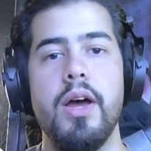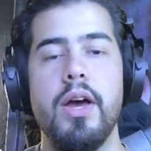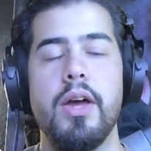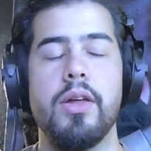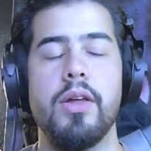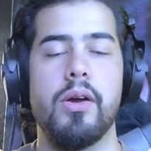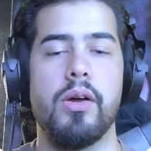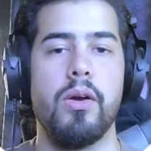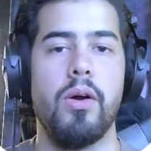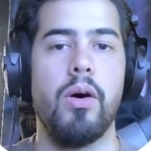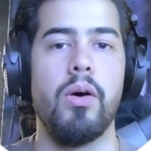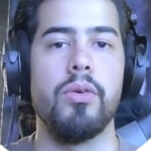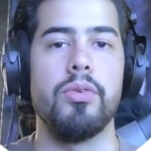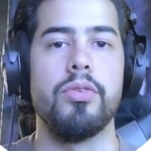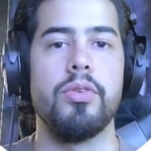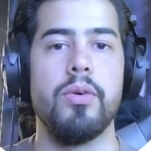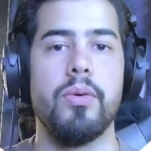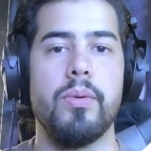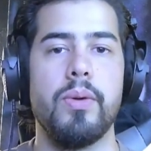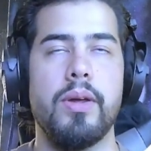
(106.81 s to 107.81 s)
You can
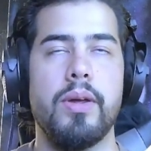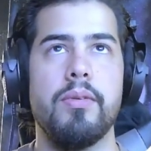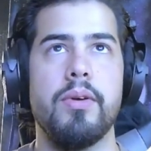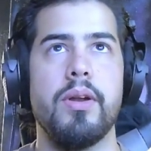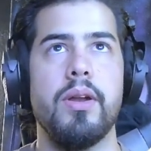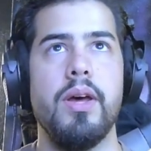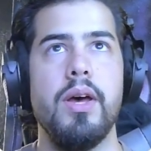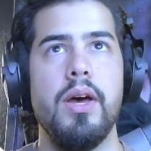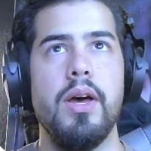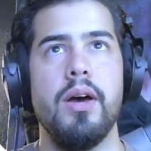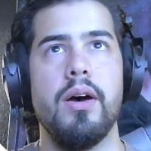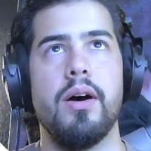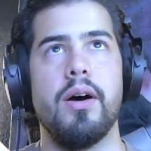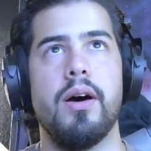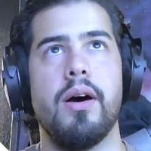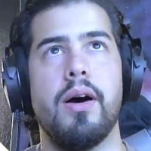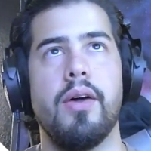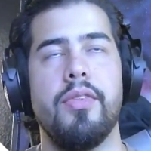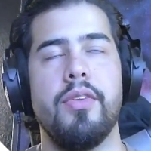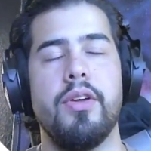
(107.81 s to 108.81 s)
also even
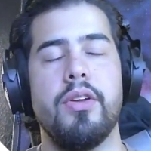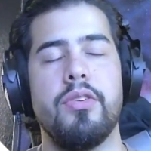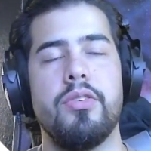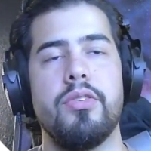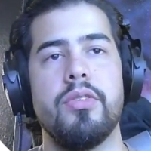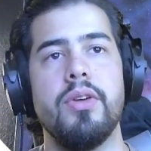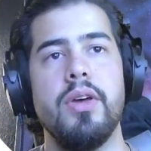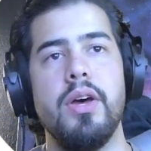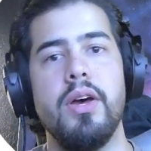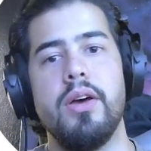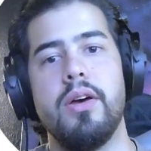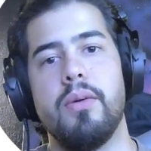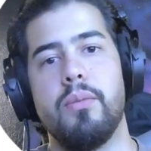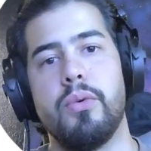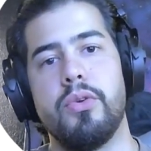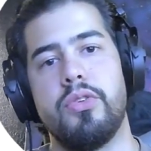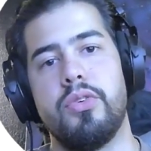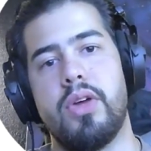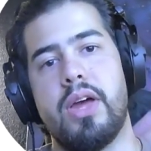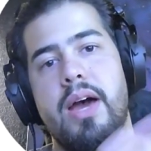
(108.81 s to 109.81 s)
on this,
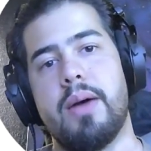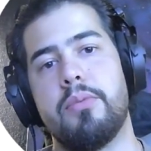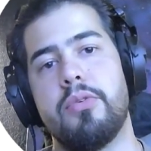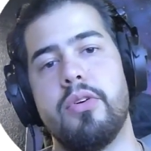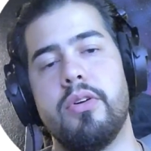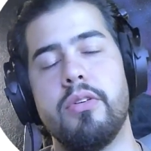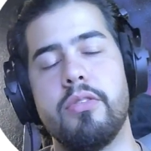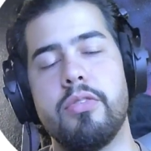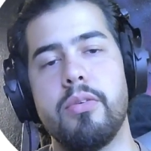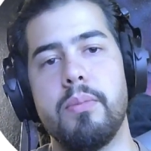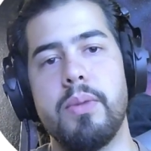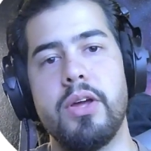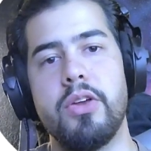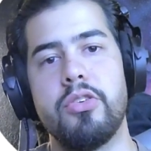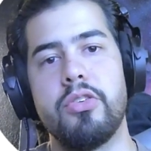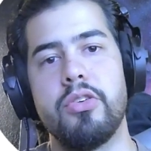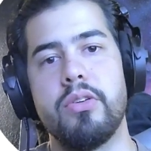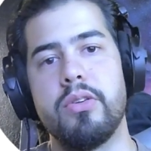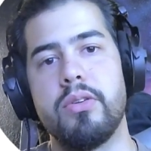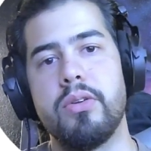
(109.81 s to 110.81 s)
once you capture
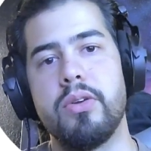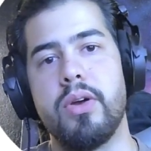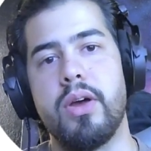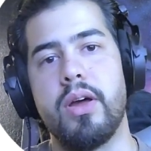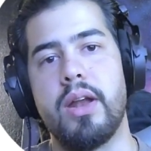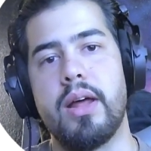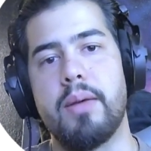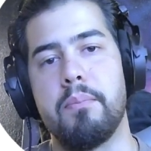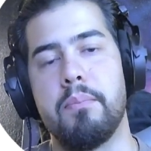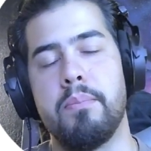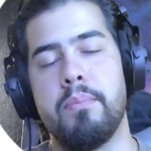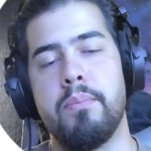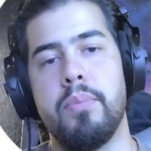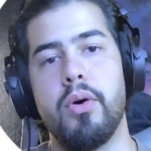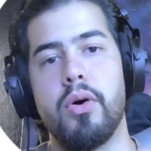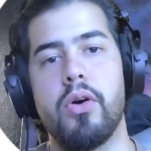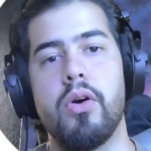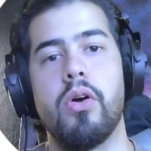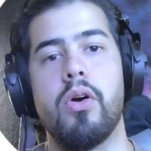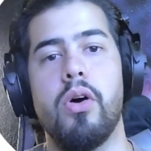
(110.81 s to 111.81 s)
information, you can
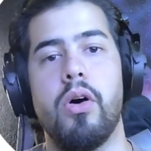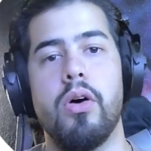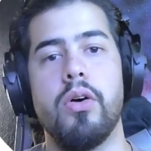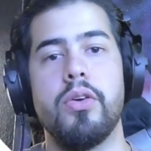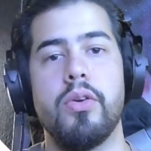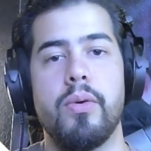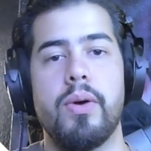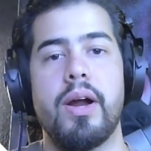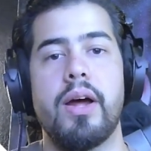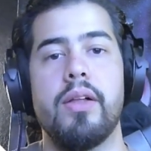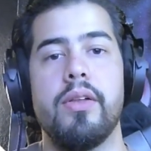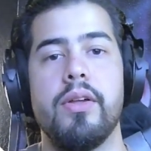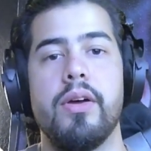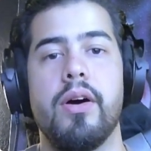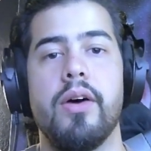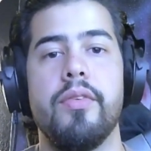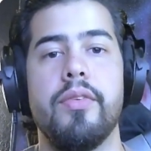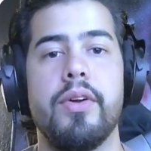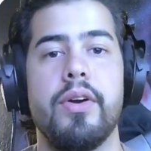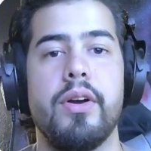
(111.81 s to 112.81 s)
book a call directly
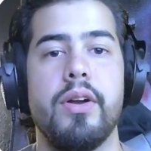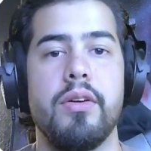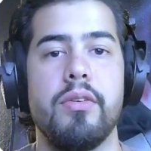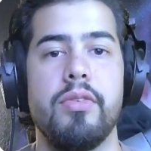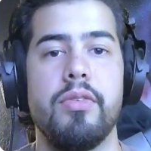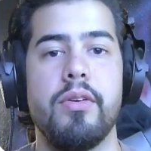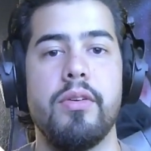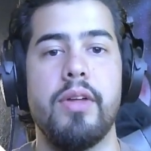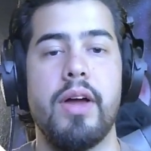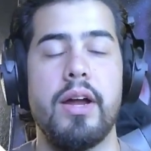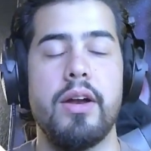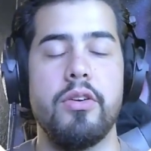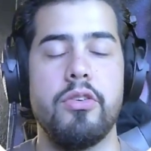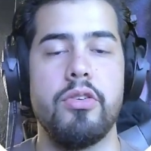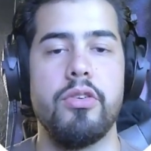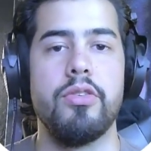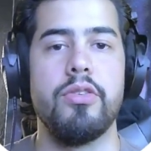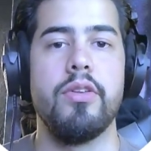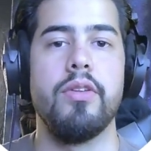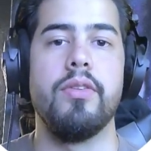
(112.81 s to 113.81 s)
on there. And if they're that
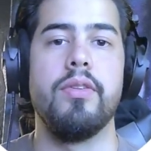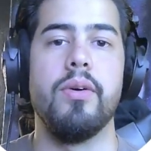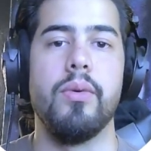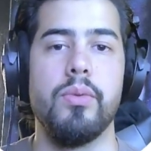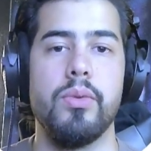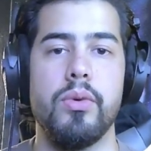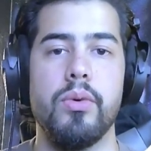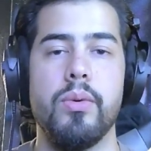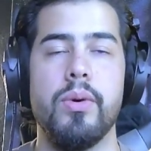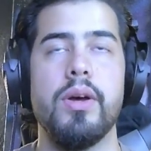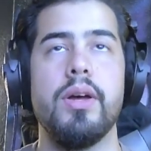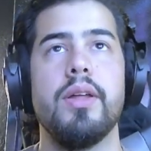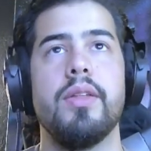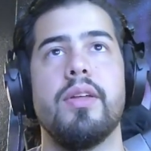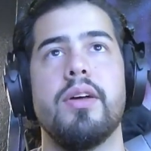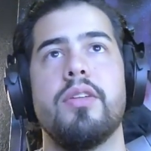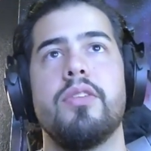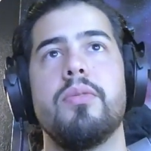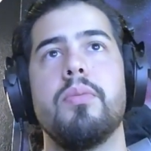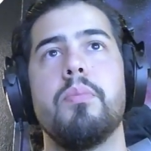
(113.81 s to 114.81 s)
interested, they'll do it. And
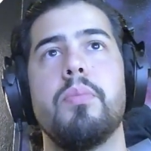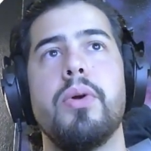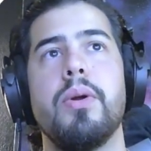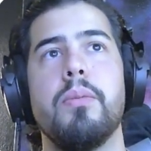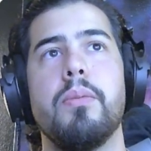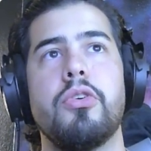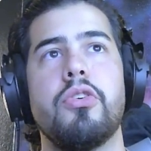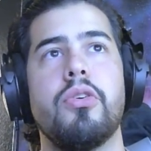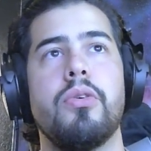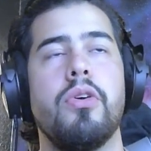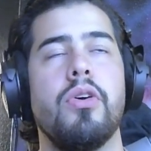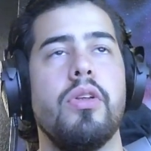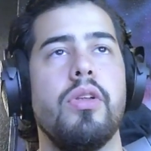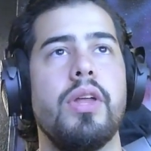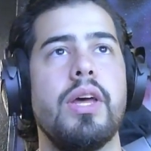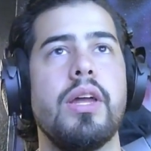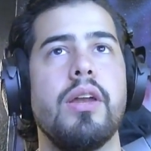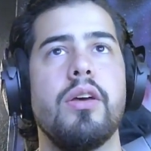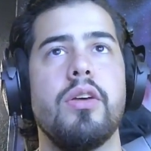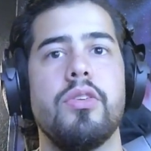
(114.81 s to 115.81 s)
that's pretty much a good
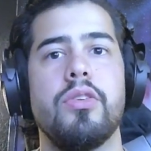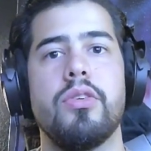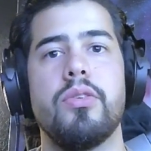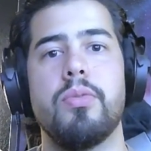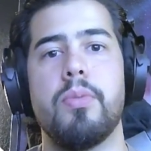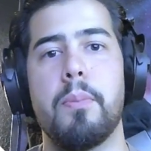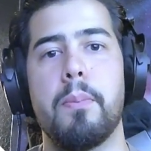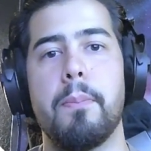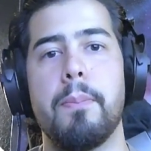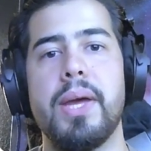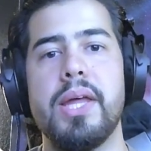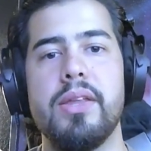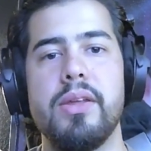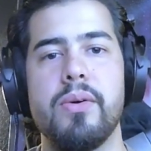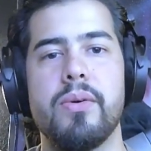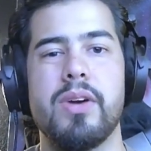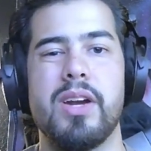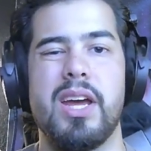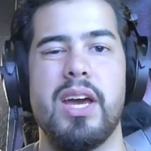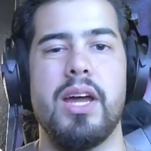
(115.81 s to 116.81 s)
lead because it's from mainly
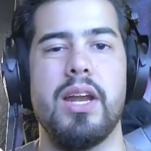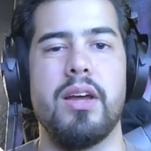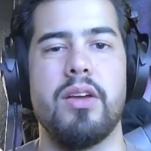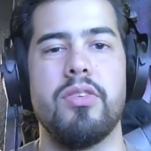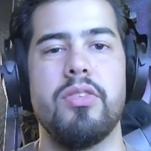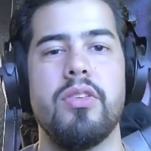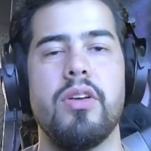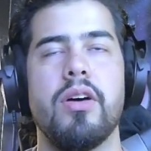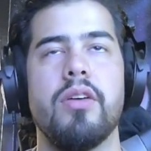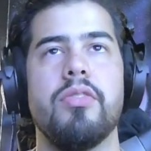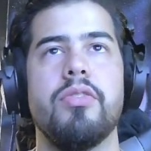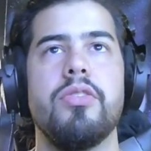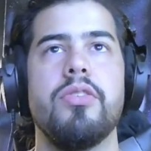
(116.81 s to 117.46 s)
organic stuff.